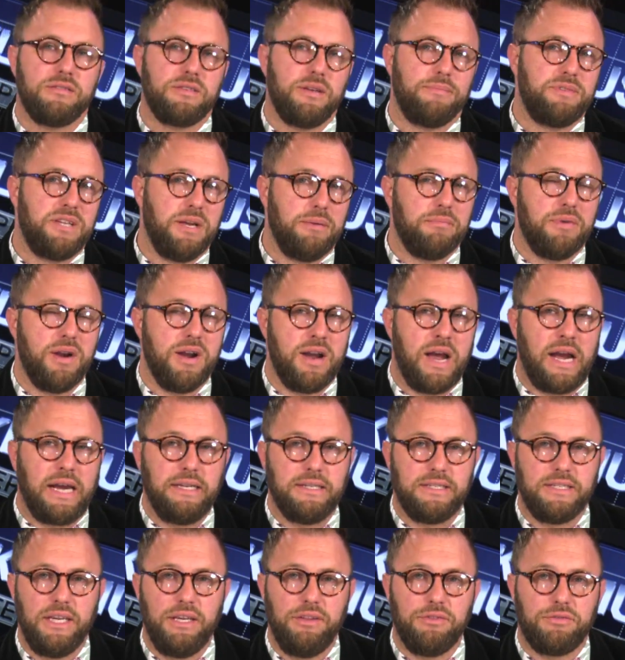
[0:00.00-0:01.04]
September
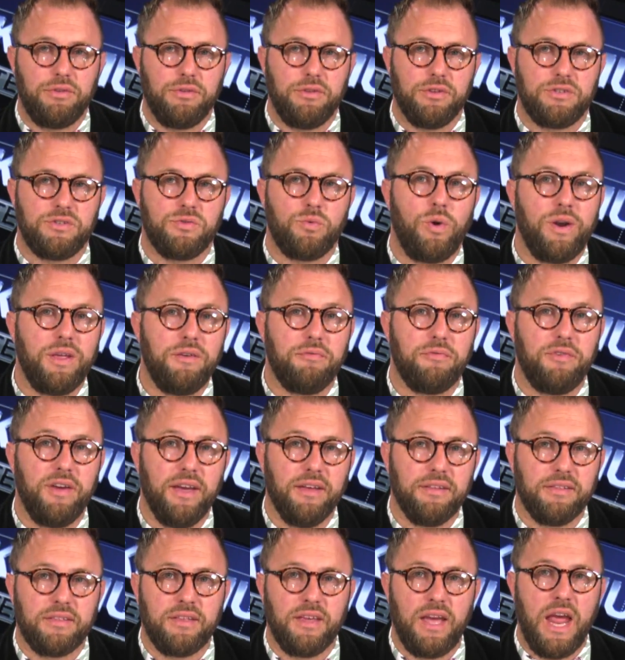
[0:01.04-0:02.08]
19th through the
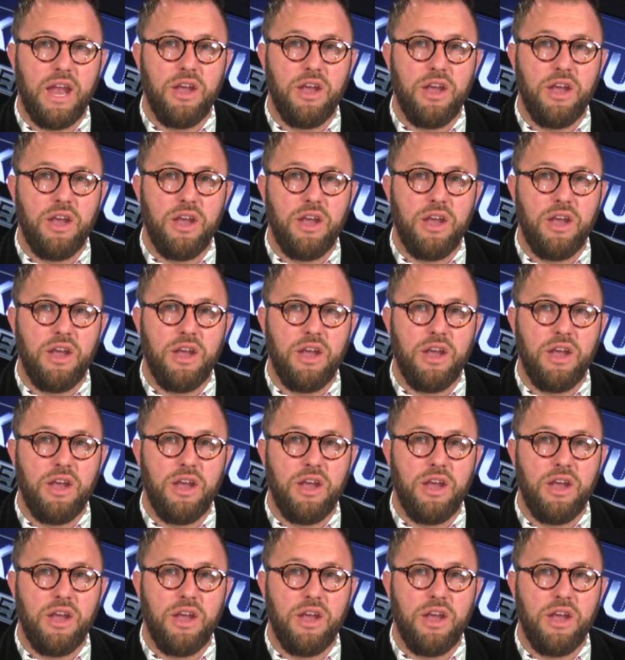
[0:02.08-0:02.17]
25th,